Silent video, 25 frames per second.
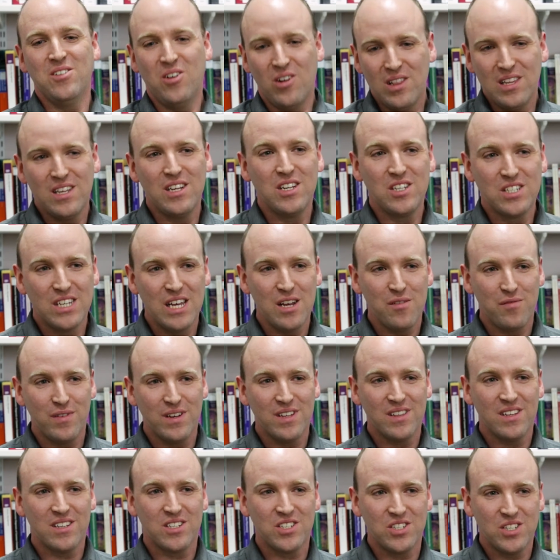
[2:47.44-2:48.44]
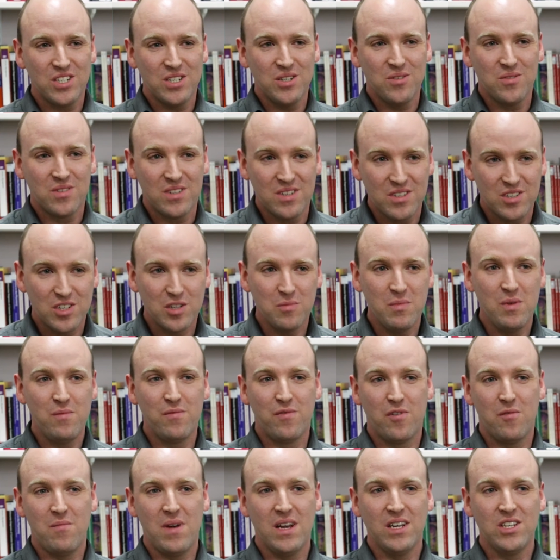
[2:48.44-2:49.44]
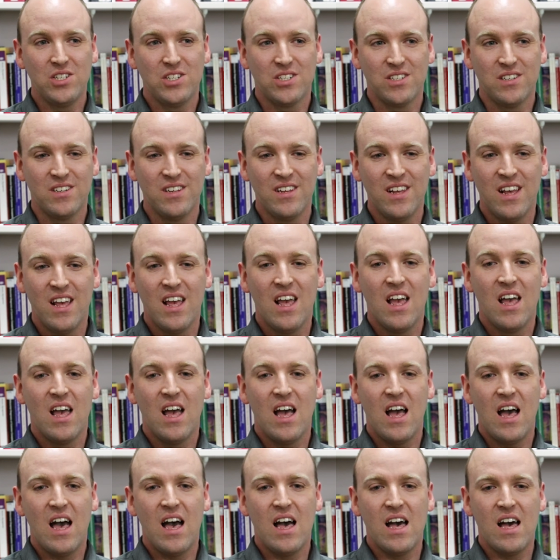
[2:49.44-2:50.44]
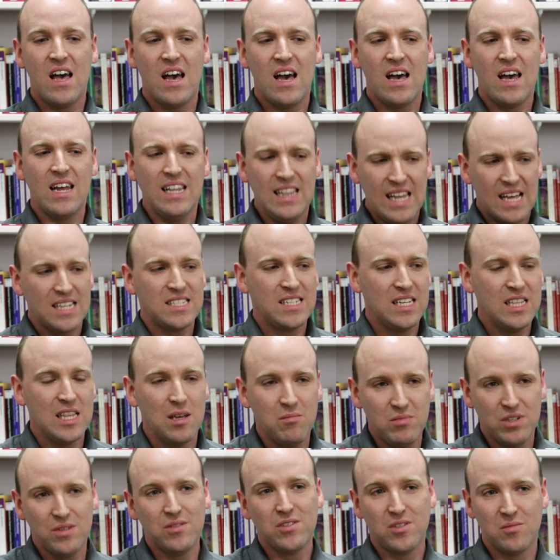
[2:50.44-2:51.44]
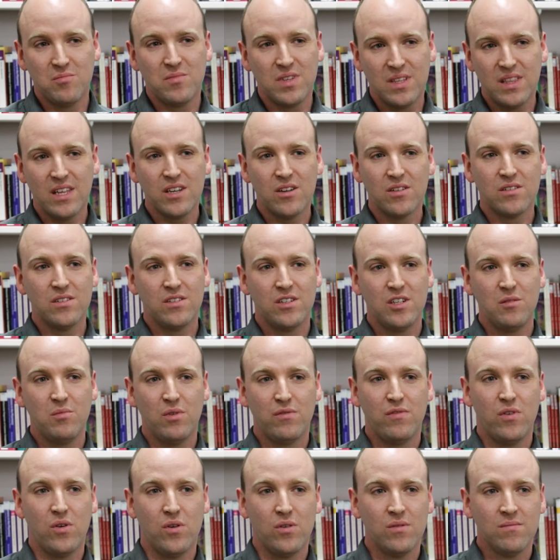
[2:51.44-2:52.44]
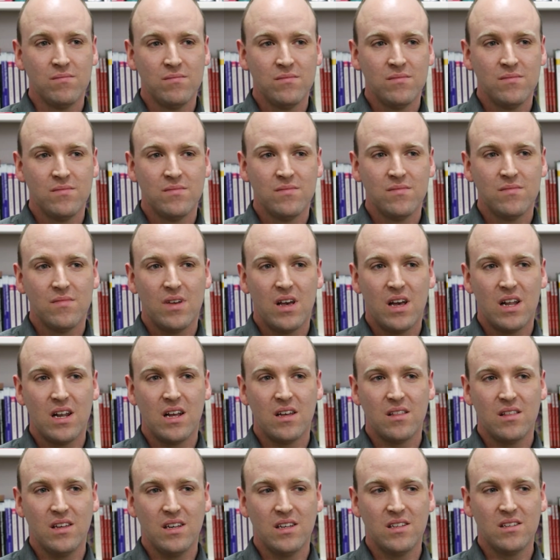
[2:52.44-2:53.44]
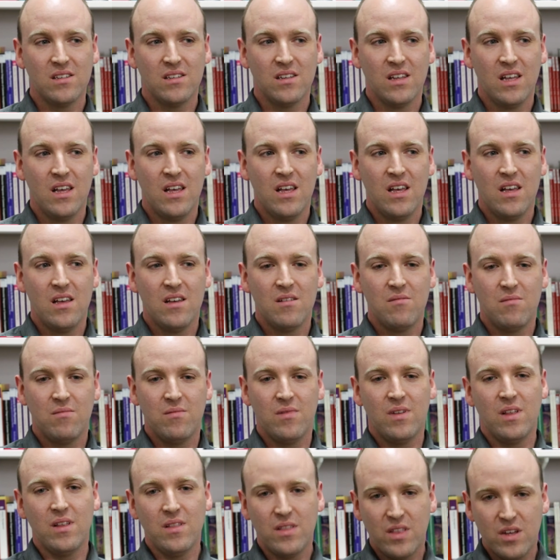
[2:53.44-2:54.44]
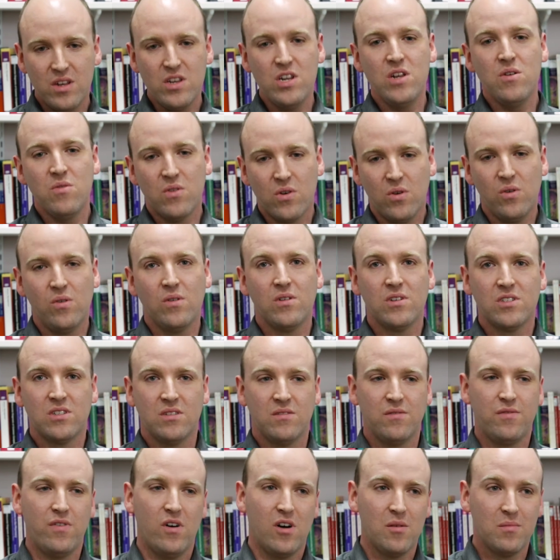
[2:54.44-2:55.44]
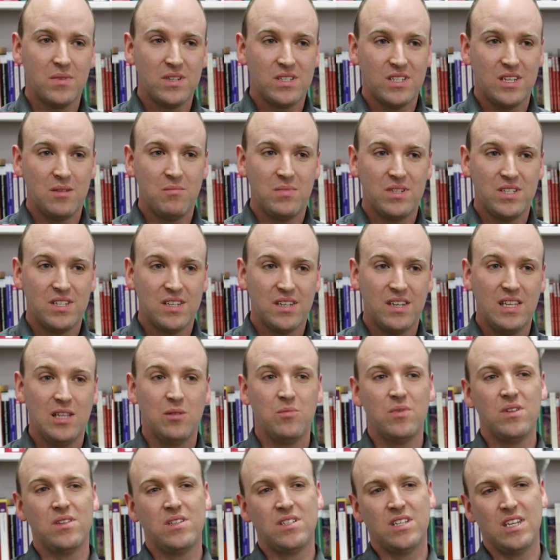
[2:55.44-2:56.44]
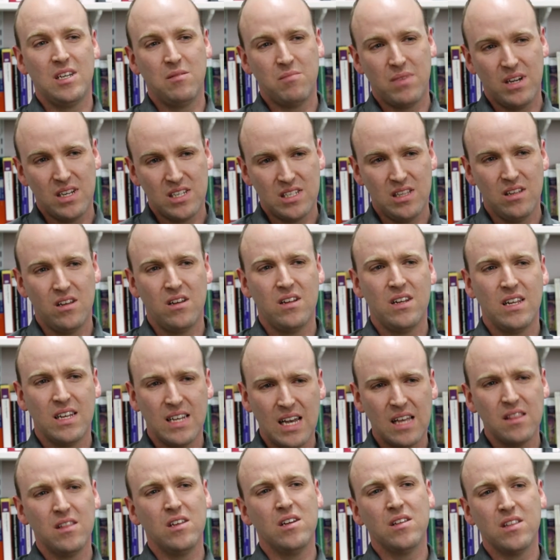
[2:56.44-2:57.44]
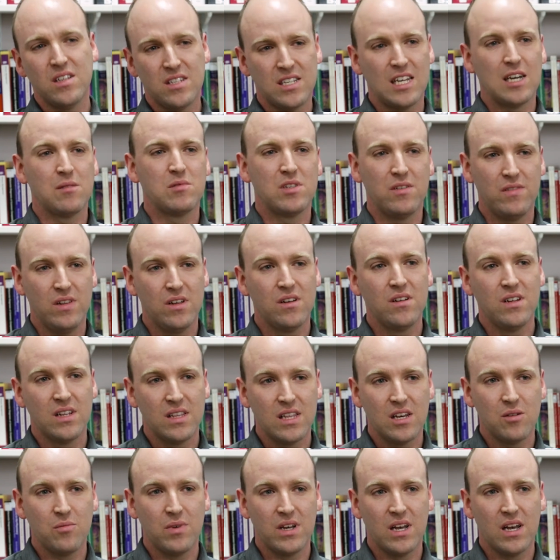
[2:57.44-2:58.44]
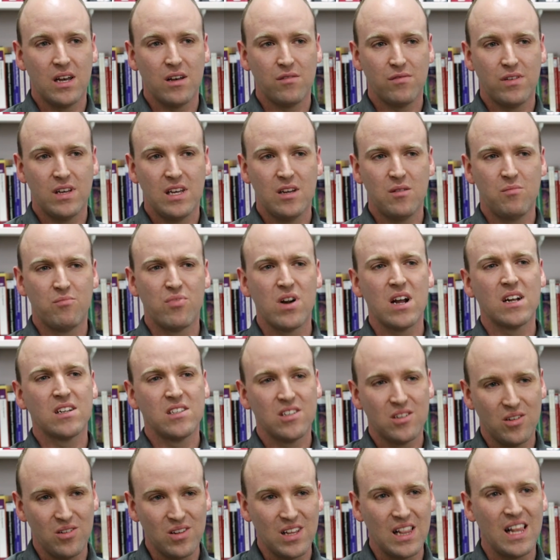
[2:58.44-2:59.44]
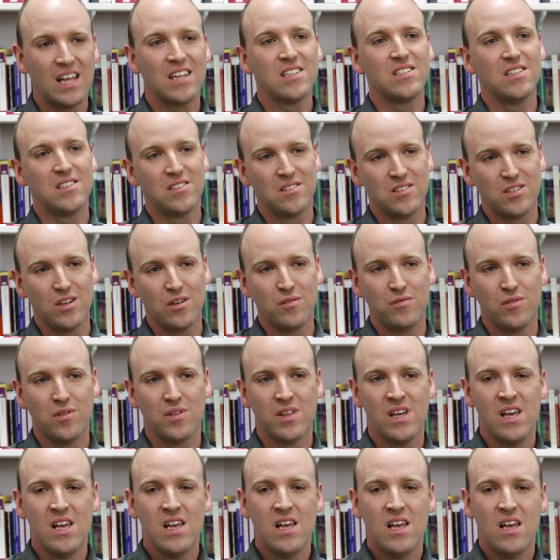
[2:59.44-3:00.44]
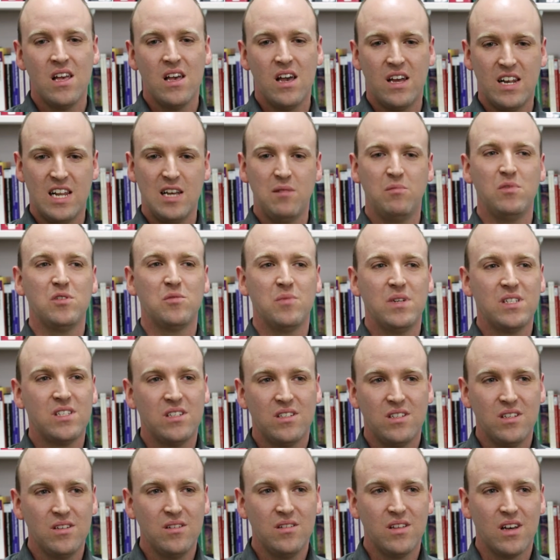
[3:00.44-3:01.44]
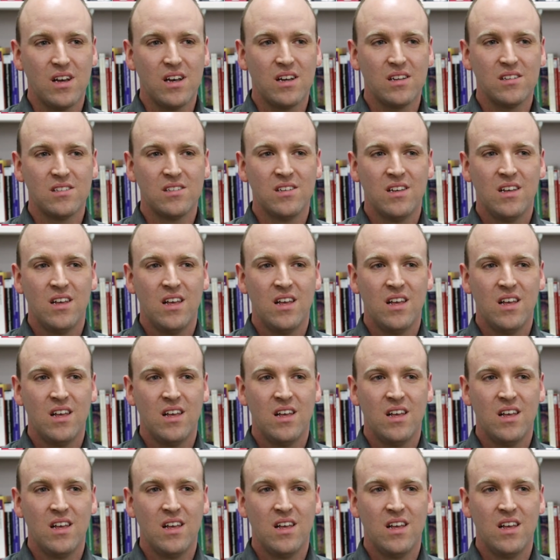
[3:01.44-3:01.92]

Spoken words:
knowledge, giving the students some information, and letting them do something they couldn't do before. And I think the new course and pharmacy in particular, with team-based learning and the other types of learning that we have here, practical classes and so forth, enables me to do that.